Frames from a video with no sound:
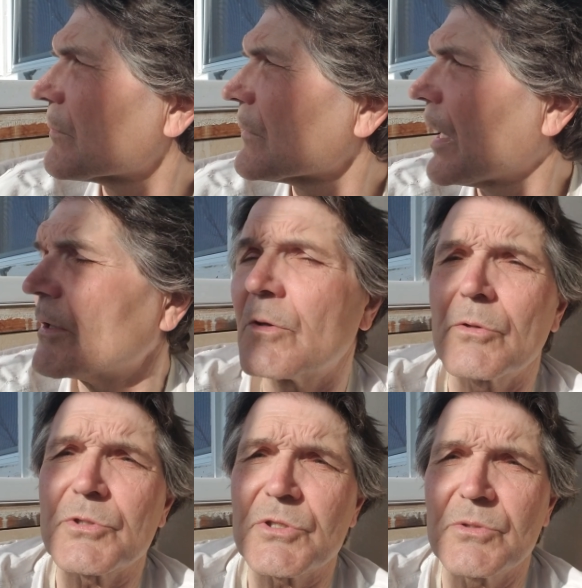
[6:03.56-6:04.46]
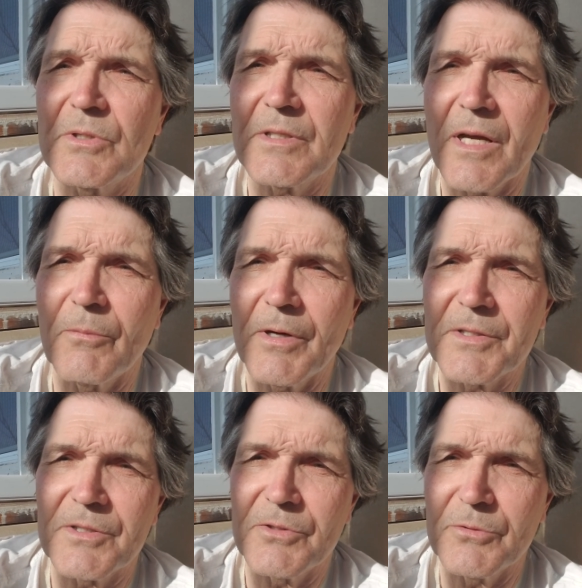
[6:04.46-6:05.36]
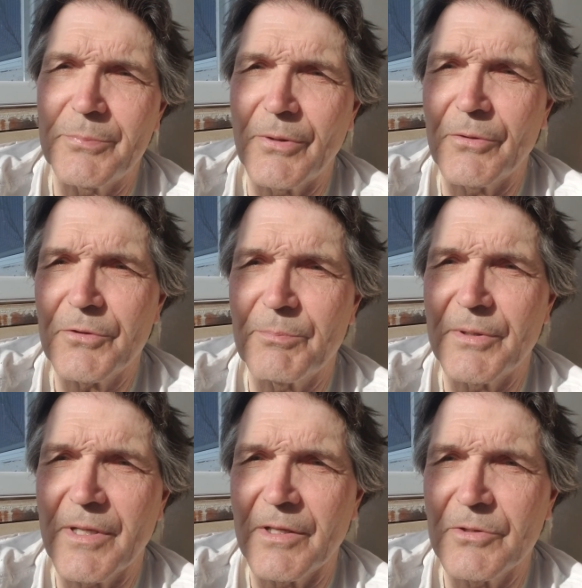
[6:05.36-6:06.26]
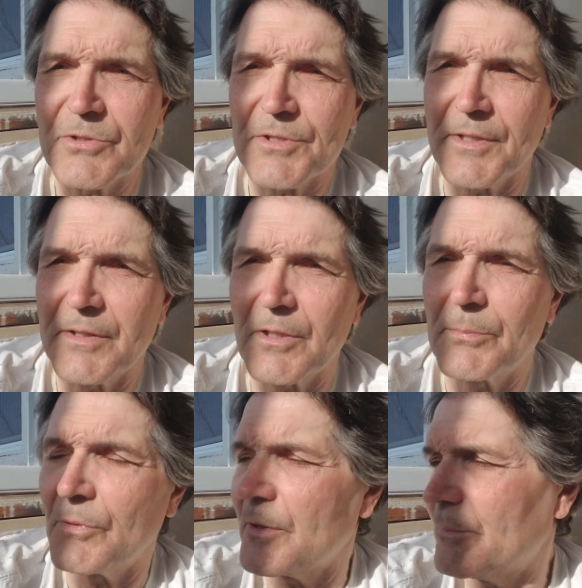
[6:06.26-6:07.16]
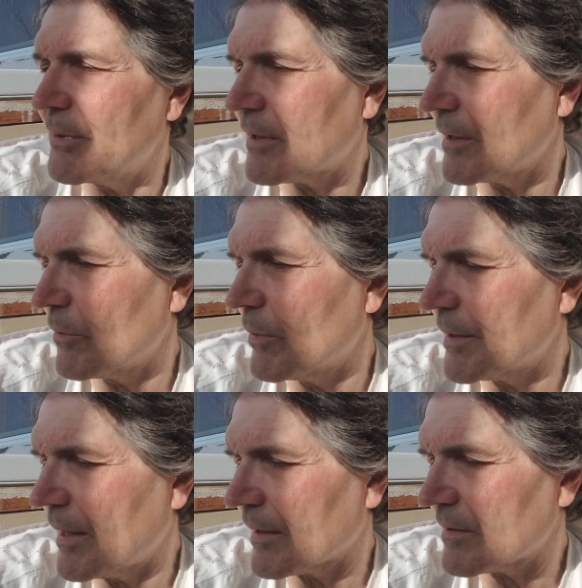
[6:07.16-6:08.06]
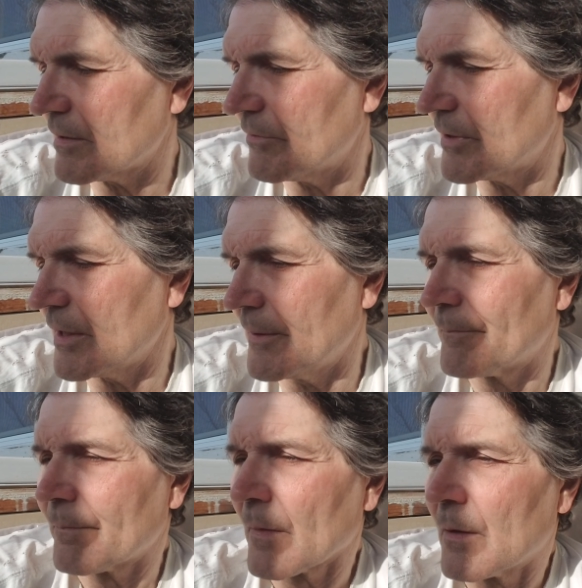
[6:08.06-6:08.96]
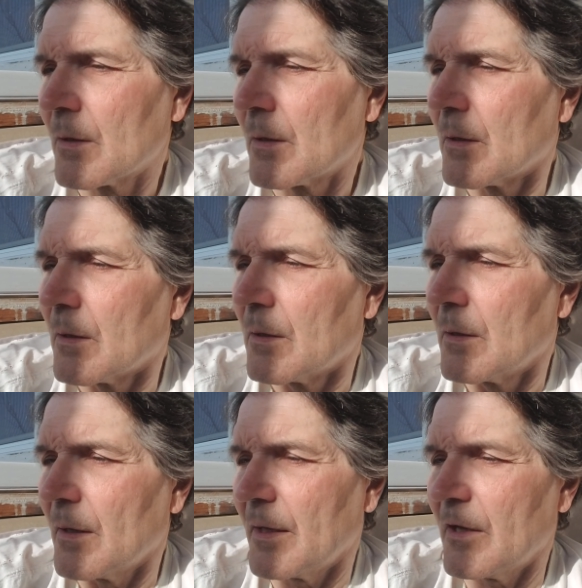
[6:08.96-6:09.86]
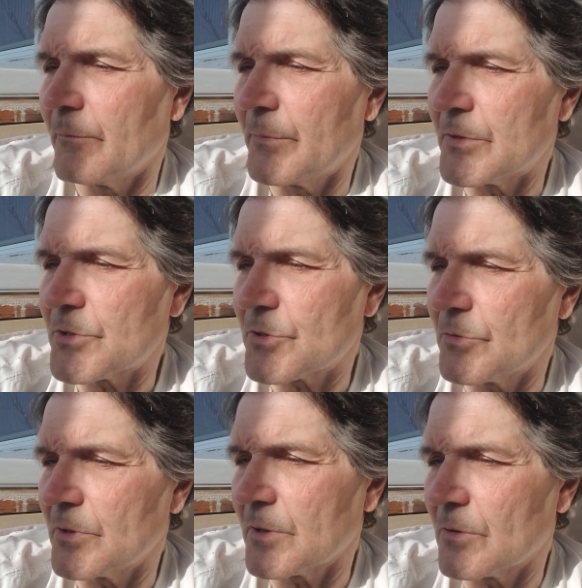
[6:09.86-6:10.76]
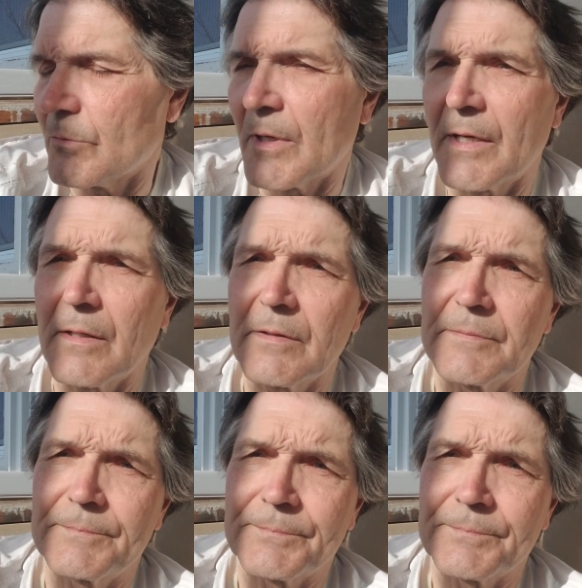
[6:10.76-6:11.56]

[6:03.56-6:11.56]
and go shooting. I want to do both, but I usually end up only picking one activity. I haven't been shooting in a while, and